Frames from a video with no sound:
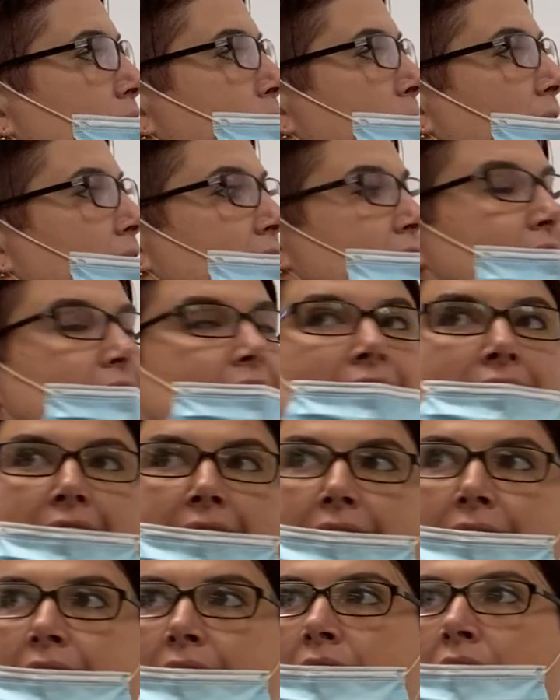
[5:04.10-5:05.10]
to make it
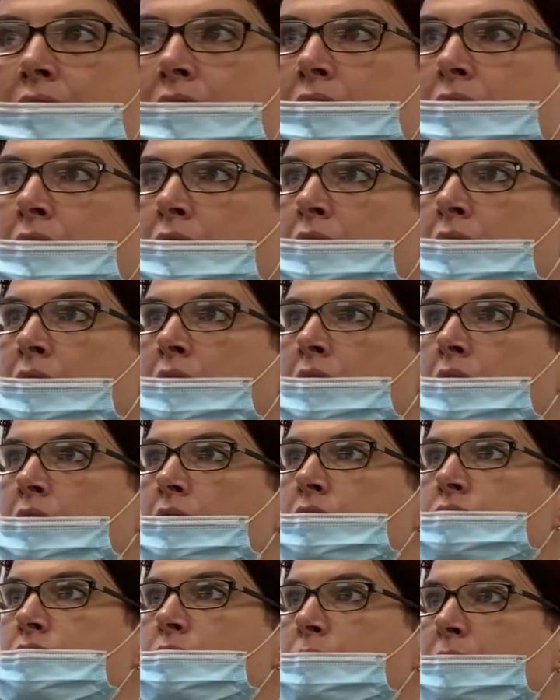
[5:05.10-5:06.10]
slick
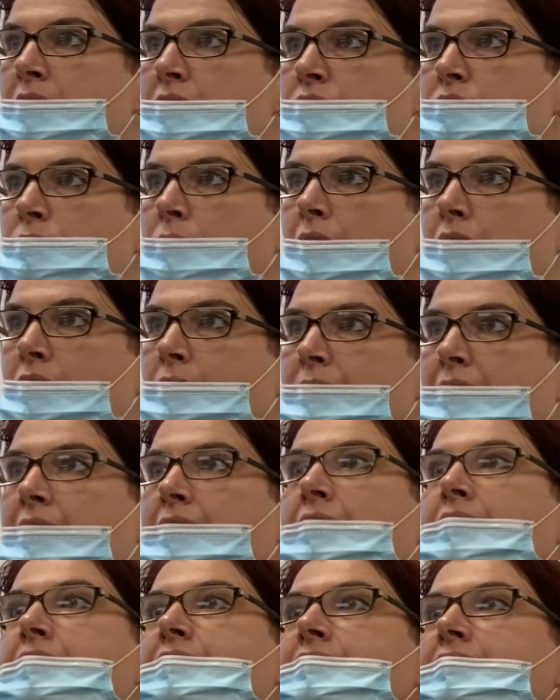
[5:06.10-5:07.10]
so we can swallow it
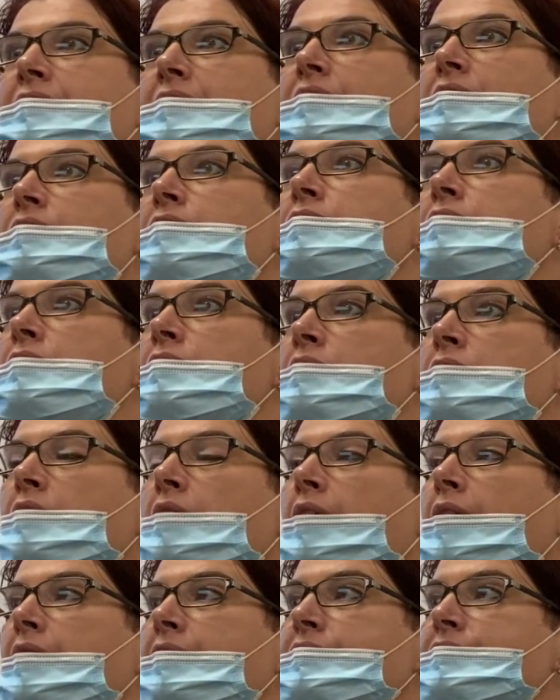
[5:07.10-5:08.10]
and it doesn't get
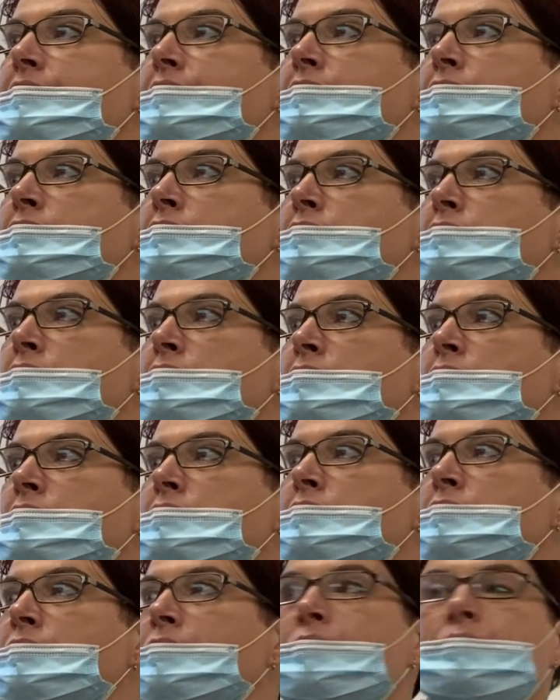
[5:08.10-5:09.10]
caught,
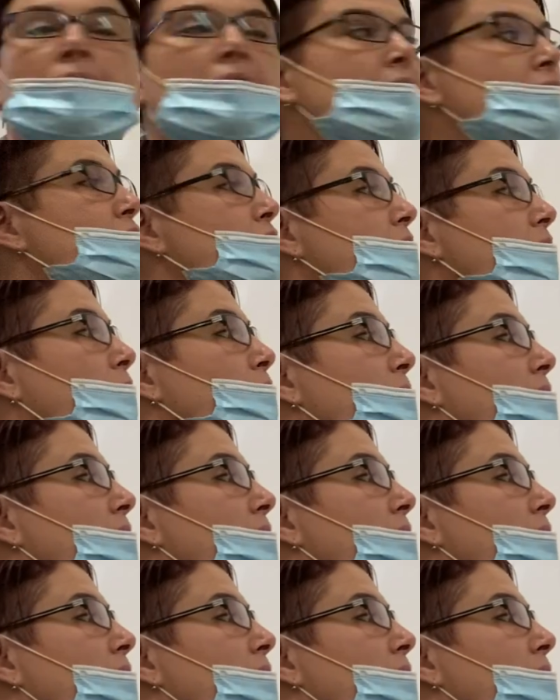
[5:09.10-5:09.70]
right? So then